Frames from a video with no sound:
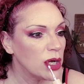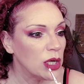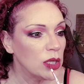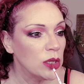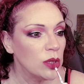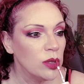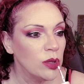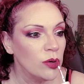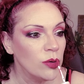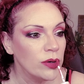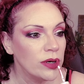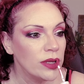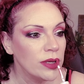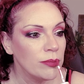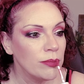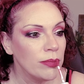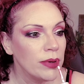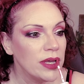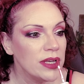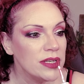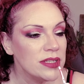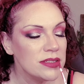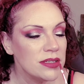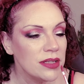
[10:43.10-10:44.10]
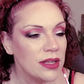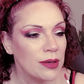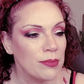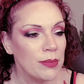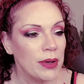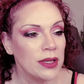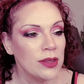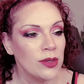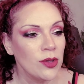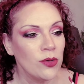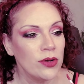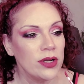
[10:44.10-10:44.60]
A loading base? Like
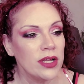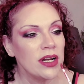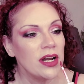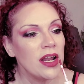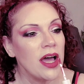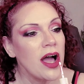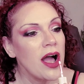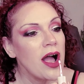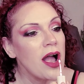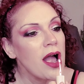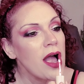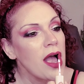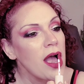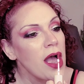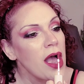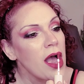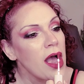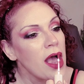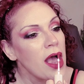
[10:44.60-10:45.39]
my loading dock?